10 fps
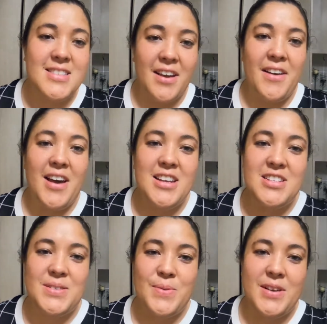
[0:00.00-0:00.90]
So I
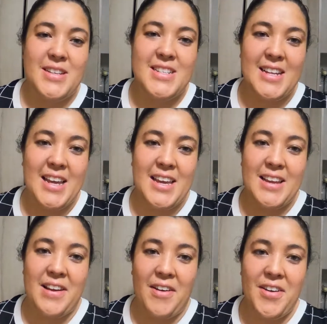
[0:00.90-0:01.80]
just wanted to let
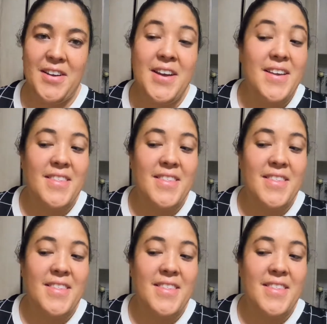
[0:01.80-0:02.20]
you know